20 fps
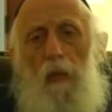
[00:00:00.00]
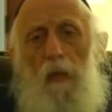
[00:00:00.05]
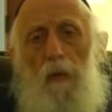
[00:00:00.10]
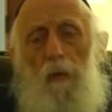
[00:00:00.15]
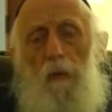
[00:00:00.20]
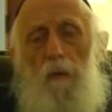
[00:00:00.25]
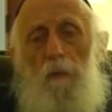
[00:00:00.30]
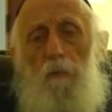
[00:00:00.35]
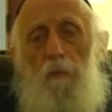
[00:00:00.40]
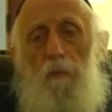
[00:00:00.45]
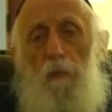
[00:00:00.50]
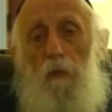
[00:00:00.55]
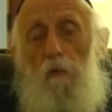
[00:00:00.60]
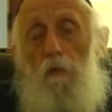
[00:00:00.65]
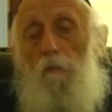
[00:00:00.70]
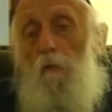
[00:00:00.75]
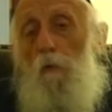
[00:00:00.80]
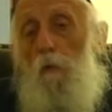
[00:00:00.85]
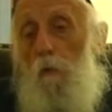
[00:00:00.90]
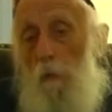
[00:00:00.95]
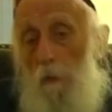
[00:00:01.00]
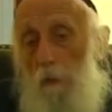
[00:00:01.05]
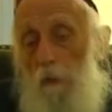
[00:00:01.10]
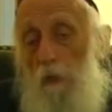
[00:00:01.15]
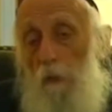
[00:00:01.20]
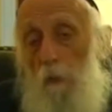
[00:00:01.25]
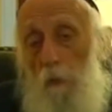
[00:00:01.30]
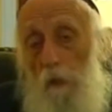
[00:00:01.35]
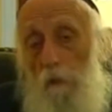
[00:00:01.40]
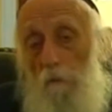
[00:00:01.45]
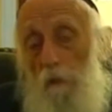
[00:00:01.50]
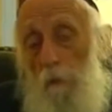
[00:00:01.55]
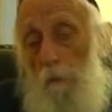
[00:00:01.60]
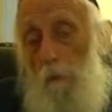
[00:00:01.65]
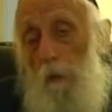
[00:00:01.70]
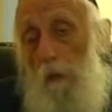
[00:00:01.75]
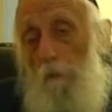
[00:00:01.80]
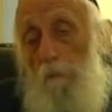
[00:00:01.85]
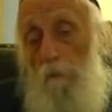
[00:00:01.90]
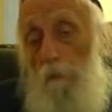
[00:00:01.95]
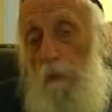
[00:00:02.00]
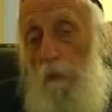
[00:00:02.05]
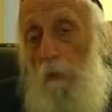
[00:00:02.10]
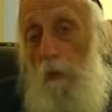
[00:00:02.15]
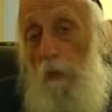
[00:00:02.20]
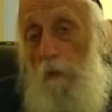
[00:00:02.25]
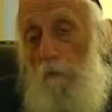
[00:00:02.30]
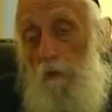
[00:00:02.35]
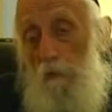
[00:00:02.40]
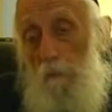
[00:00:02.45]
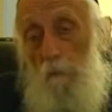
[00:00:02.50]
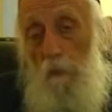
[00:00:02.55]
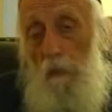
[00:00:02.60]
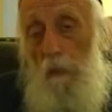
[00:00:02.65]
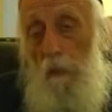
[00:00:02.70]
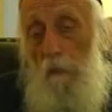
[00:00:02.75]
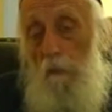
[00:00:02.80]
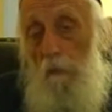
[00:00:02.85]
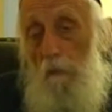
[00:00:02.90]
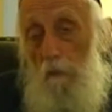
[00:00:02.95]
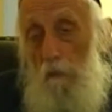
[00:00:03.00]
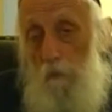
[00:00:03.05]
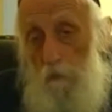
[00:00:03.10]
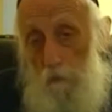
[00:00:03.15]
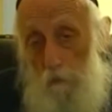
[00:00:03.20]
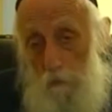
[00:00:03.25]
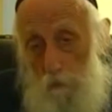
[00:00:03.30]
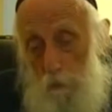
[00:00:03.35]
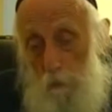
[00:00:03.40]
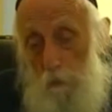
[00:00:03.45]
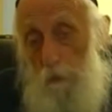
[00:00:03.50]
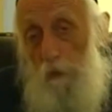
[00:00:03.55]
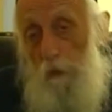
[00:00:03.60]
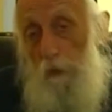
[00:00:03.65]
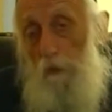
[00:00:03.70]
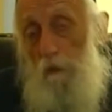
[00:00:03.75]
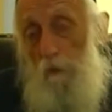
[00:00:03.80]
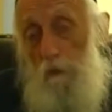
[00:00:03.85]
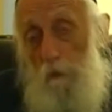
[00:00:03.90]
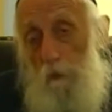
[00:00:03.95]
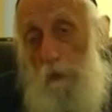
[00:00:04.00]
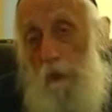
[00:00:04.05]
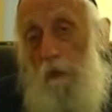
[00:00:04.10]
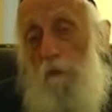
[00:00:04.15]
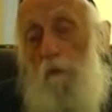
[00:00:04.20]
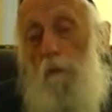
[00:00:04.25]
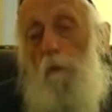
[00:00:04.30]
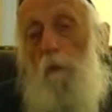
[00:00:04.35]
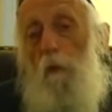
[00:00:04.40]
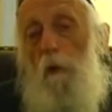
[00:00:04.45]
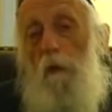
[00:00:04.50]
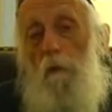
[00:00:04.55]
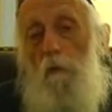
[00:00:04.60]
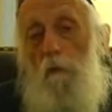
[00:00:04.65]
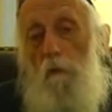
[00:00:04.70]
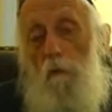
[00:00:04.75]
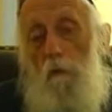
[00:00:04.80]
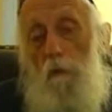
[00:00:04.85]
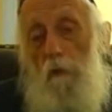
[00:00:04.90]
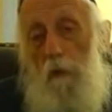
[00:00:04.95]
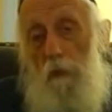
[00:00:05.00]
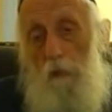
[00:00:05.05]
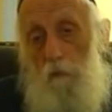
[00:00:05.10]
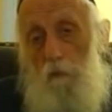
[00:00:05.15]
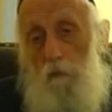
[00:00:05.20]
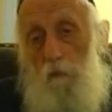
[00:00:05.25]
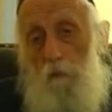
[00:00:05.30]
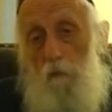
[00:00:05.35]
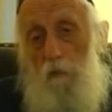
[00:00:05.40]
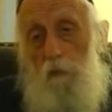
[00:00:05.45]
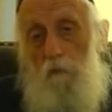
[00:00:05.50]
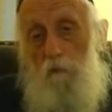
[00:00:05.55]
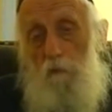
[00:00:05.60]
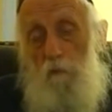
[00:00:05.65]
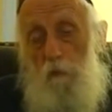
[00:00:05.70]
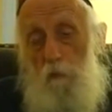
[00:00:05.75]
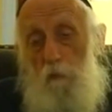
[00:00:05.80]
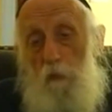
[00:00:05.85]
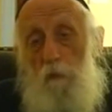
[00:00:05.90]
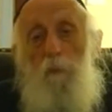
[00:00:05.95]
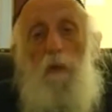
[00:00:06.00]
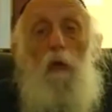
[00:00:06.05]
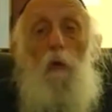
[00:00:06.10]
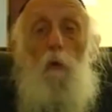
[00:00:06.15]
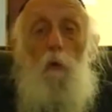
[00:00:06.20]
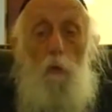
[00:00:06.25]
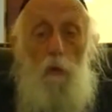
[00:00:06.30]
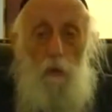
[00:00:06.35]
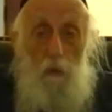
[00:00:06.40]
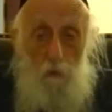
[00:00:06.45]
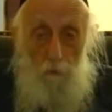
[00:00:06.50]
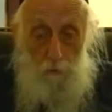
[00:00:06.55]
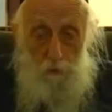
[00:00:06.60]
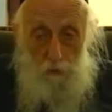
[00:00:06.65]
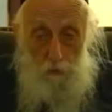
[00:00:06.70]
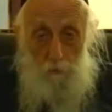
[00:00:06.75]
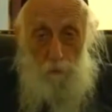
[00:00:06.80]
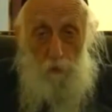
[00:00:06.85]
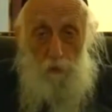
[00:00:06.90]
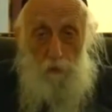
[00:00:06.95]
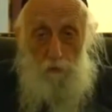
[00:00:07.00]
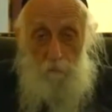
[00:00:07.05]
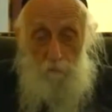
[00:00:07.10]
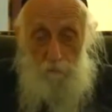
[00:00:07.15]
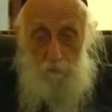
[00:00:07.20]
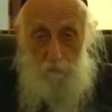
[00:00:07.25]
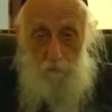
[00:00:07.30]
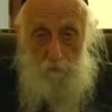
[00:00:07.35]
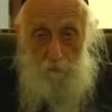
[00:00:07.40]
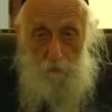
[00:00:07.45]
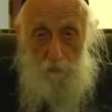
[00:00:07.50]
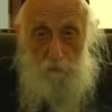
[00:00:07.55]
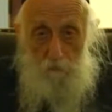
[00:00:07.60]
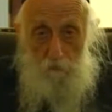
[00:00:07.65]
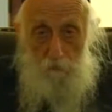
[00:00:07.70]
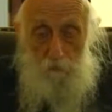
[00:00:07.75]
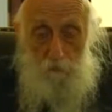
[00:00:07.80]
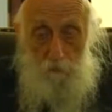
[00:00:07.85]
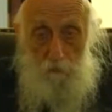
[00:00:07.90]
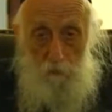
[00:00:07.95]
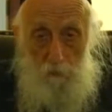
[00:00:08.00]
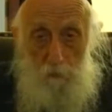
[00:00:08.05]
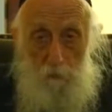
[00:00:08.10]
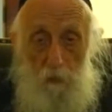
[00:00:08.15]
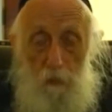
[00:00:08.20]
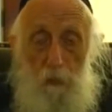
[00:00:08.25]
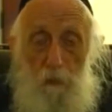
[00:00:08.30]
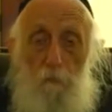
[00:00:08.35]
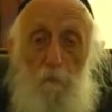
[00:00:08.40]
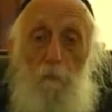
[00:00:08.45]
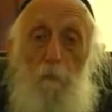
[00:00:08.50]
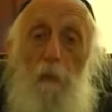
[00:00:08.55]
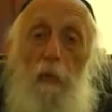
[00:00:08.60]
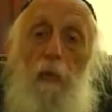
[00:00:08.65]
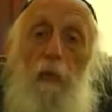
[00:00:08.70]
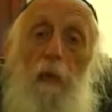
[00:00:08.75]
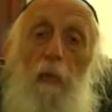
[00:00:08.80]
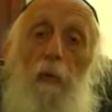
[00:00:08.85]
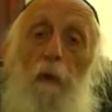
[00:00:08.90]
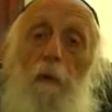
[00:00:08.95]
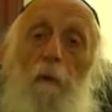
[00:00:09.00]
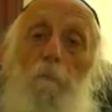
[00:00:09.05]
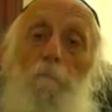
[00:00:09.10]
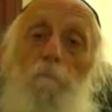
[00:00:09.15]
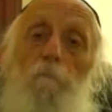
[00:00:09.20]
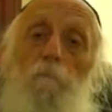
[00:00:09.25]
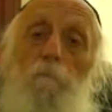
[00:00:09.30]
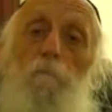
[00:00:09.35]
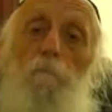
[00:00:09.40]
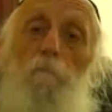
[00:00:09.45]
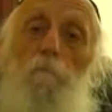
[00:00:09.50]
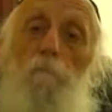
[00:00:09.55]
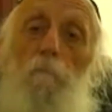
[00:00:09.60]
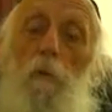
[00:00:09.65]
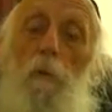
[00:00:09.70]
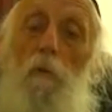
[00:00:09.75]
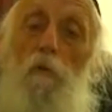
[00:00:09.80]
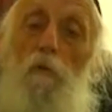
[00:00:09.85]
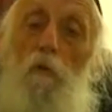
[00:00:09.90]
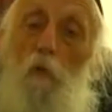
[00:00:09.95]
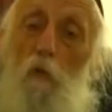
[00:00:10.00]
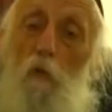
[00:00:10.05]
And if you're aware that you have that problem, then you have to begin doing things about trying to enhance your self-esteem. Read up on the problems of self-esteem. There are